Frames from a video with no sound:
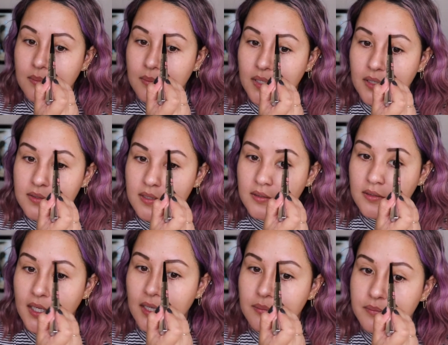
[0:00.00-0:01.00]
But I was like,
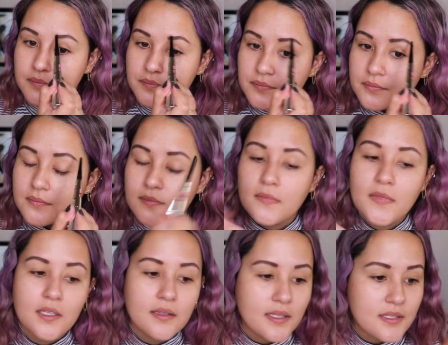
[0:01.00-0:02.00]
okay,
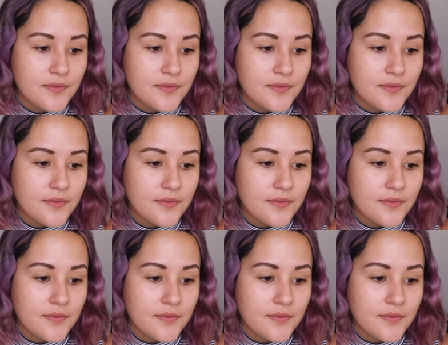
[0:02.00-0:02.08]
that's